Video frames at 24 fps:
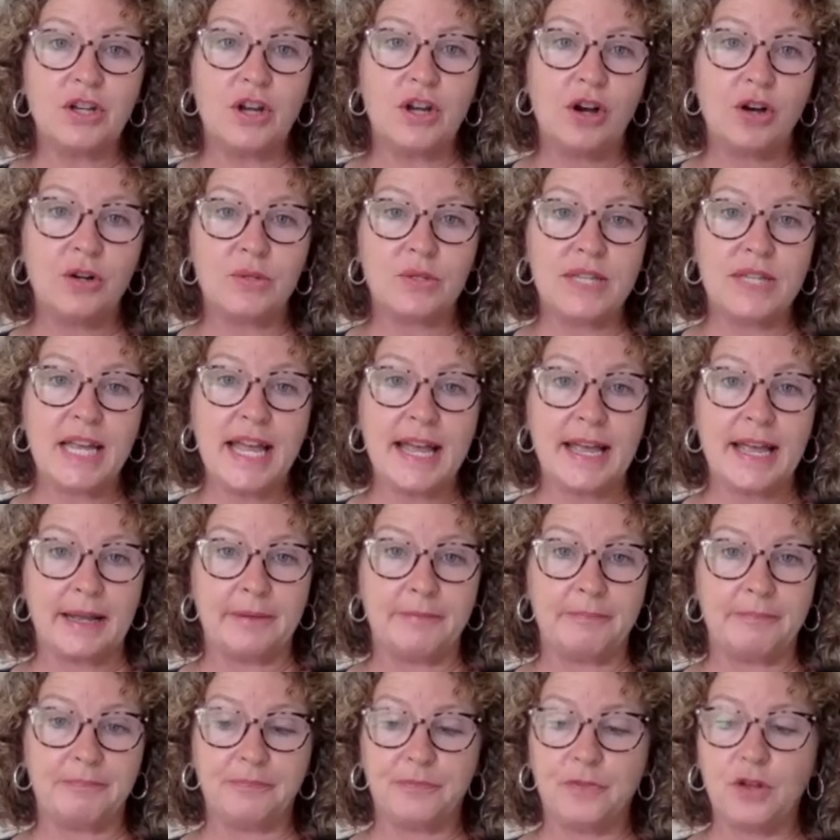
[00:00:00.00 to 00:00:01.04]
Jose,
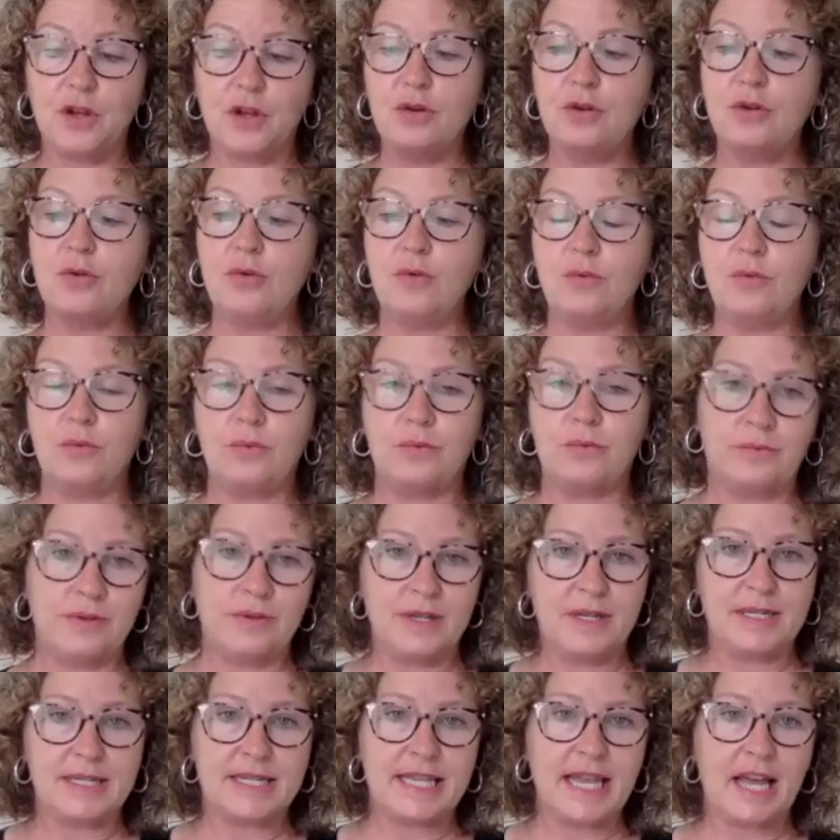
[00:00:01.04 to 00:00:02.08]
who
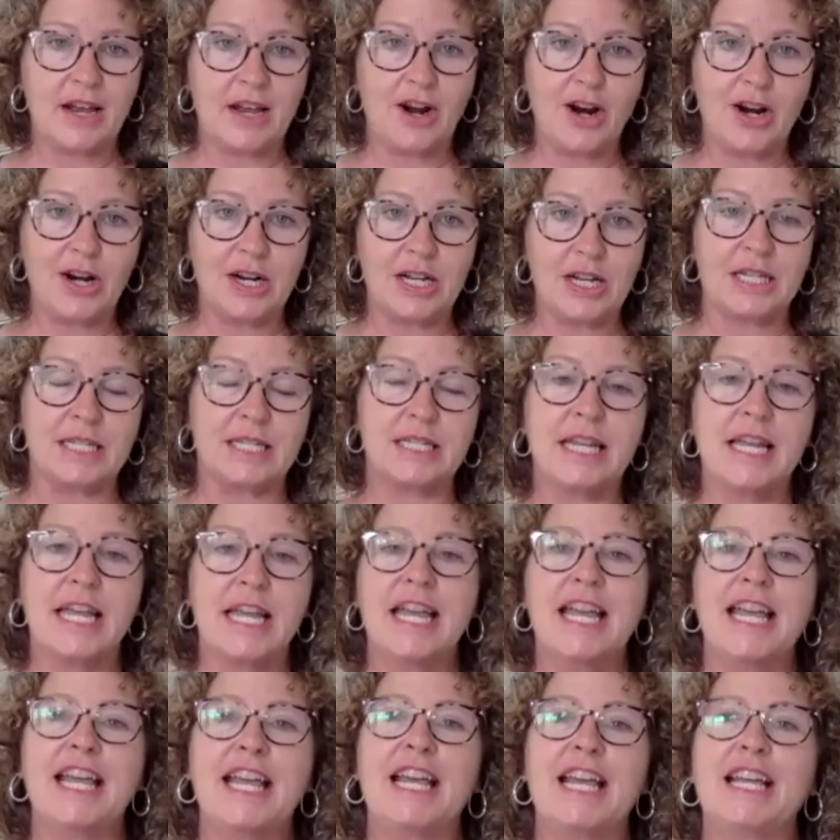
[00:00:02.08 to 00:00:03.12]
is that artist.
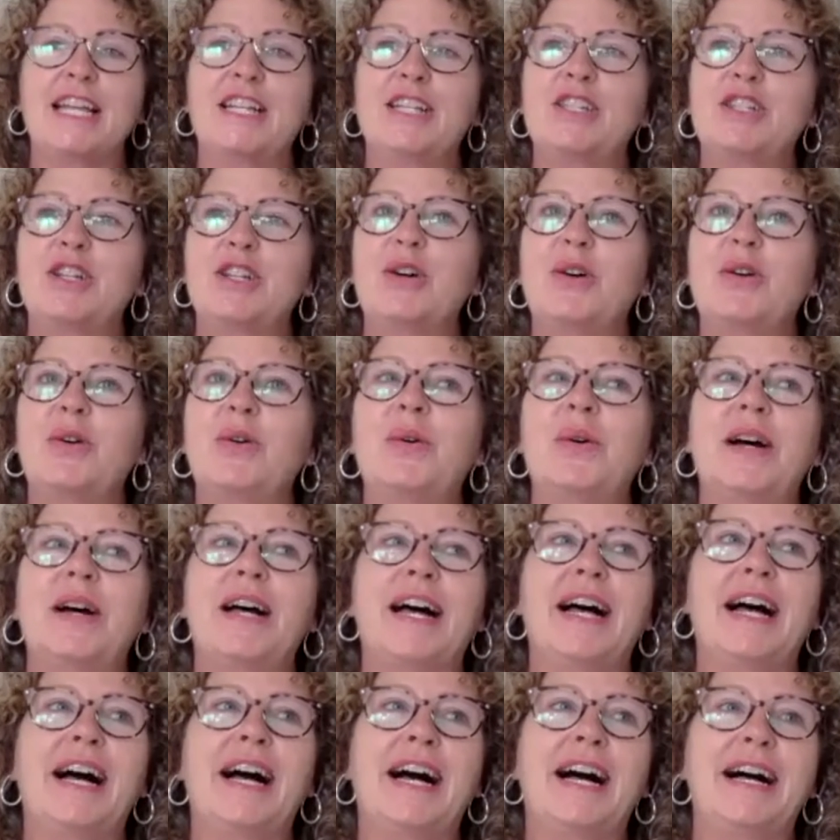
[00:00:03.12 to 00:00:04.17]
And so
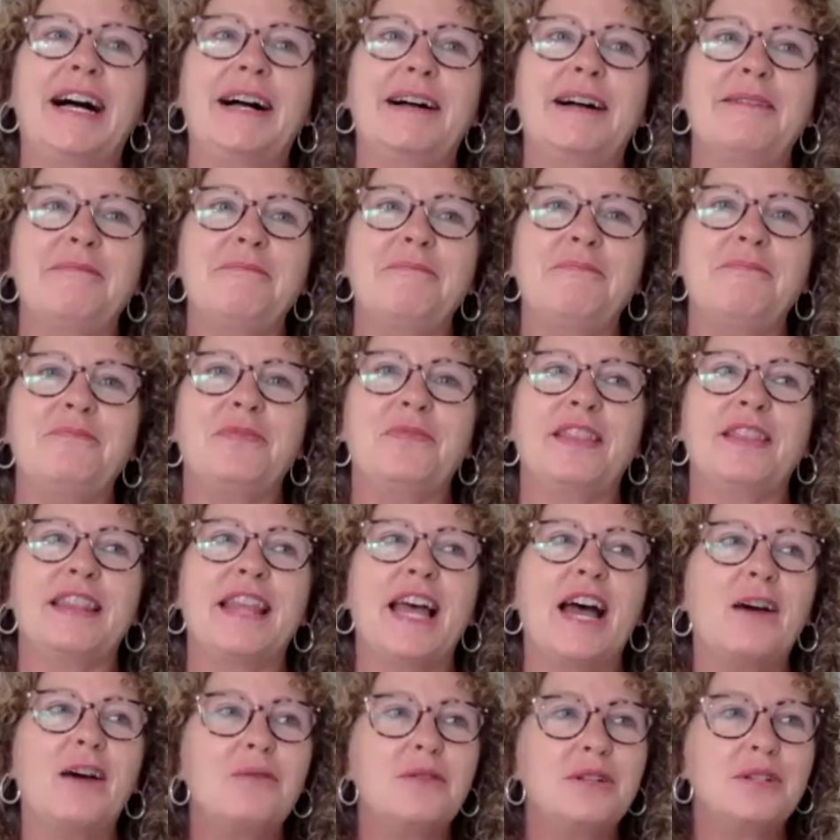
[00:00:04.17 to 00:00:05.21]

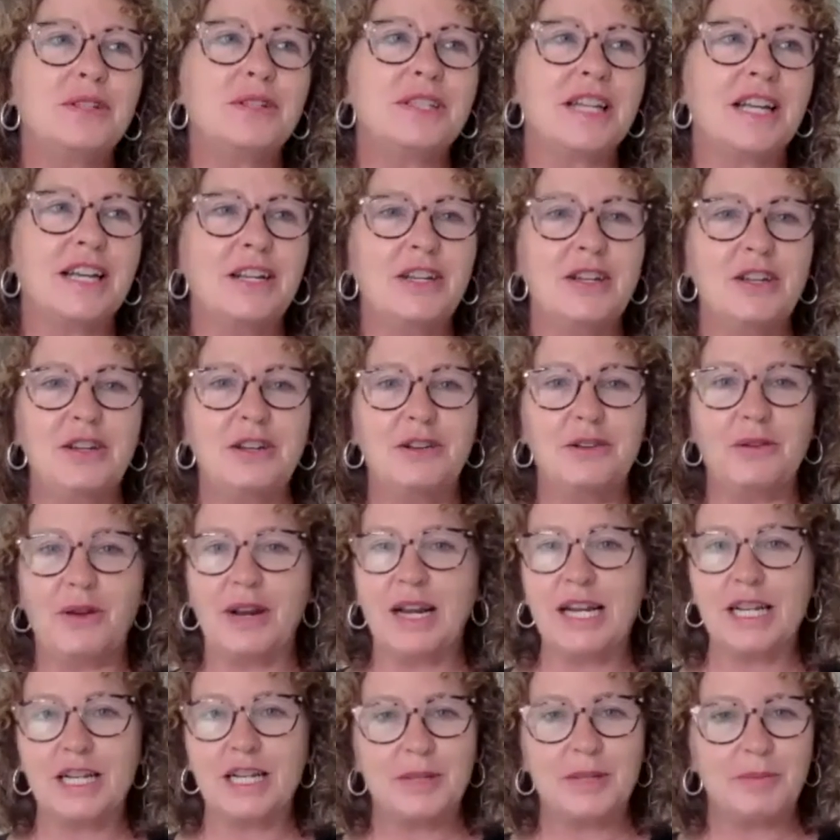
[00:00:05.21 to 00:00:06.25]
that was a great
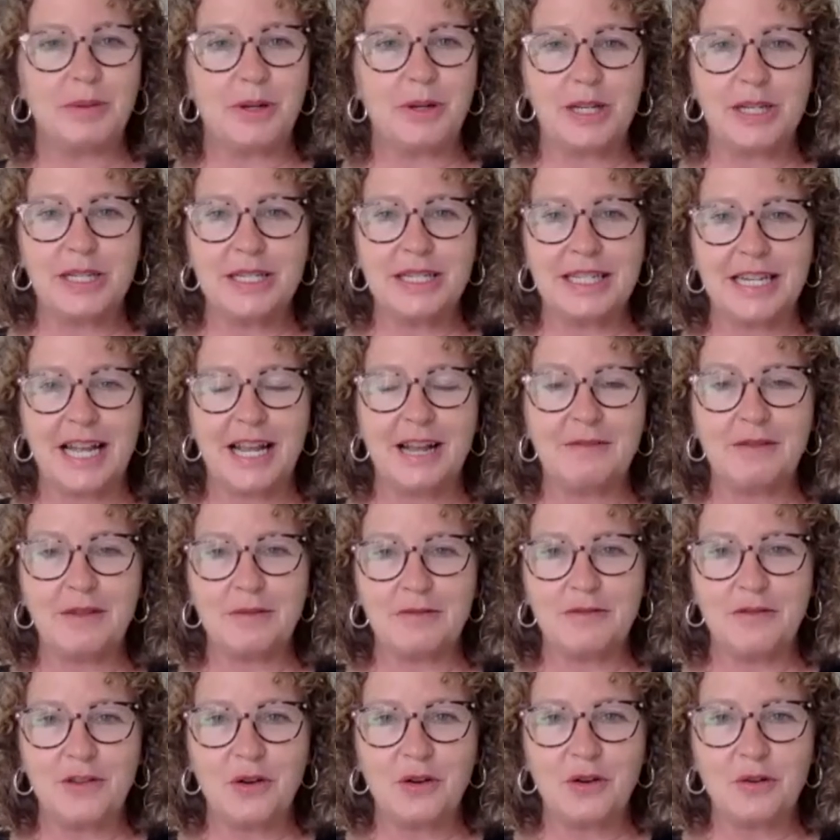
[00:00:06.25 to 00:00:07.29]
experience, and I have a
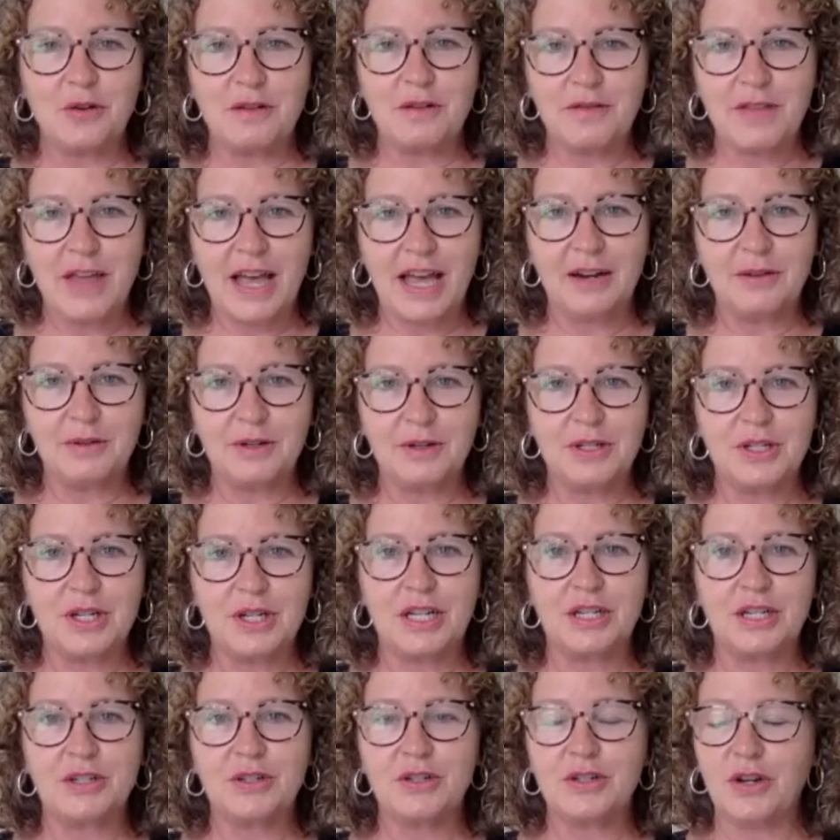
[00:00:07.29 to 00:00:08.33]
photo of that, which
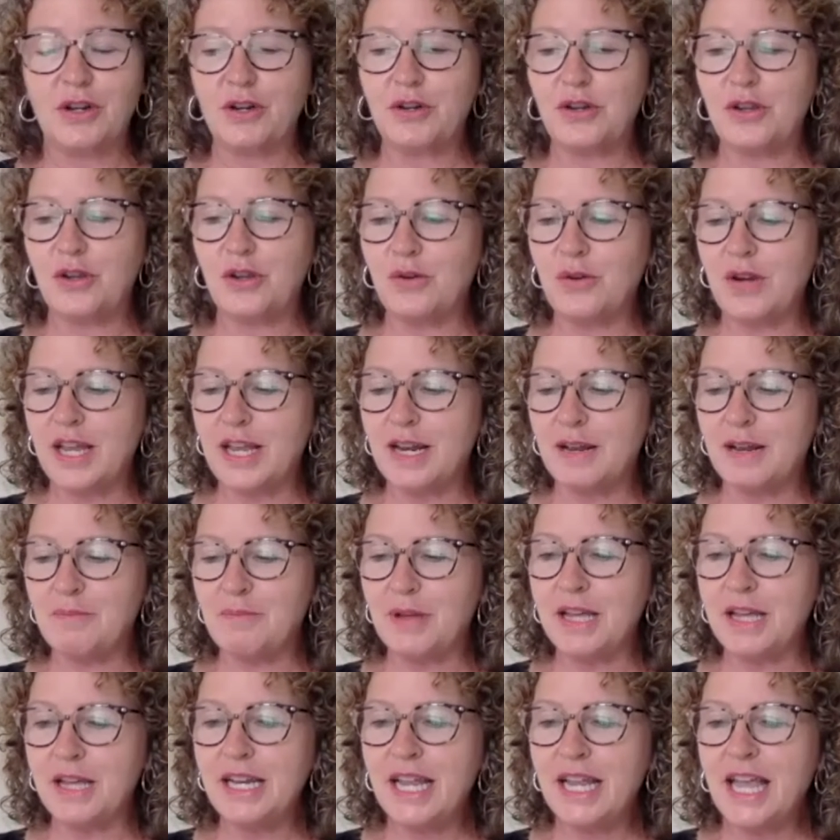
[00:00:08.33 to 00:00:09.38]
I'll show you in a
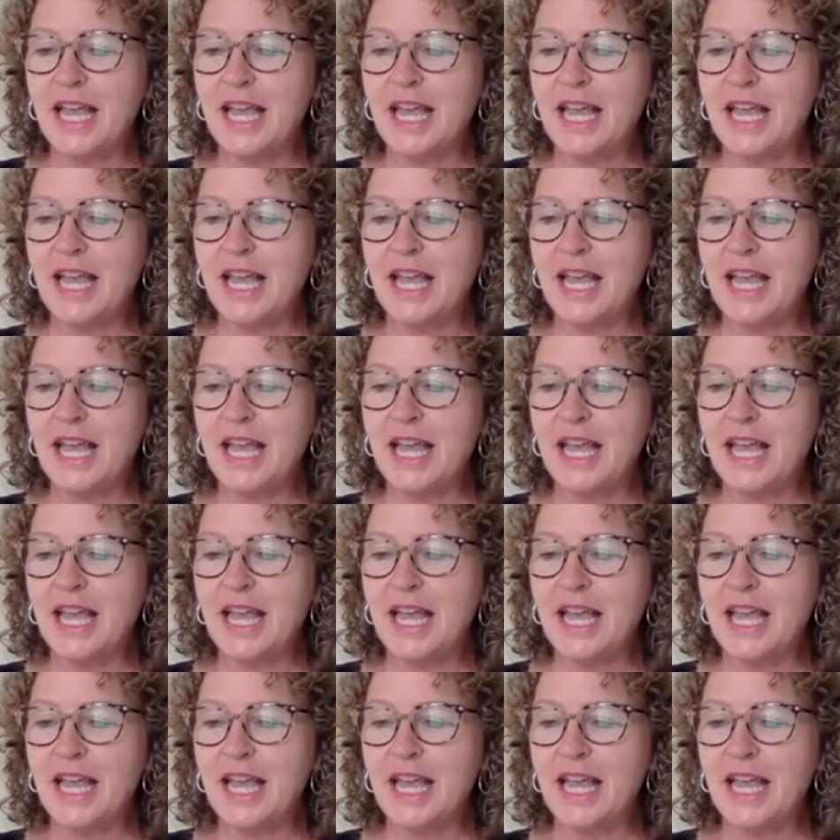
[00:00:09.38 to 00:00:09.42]
bit.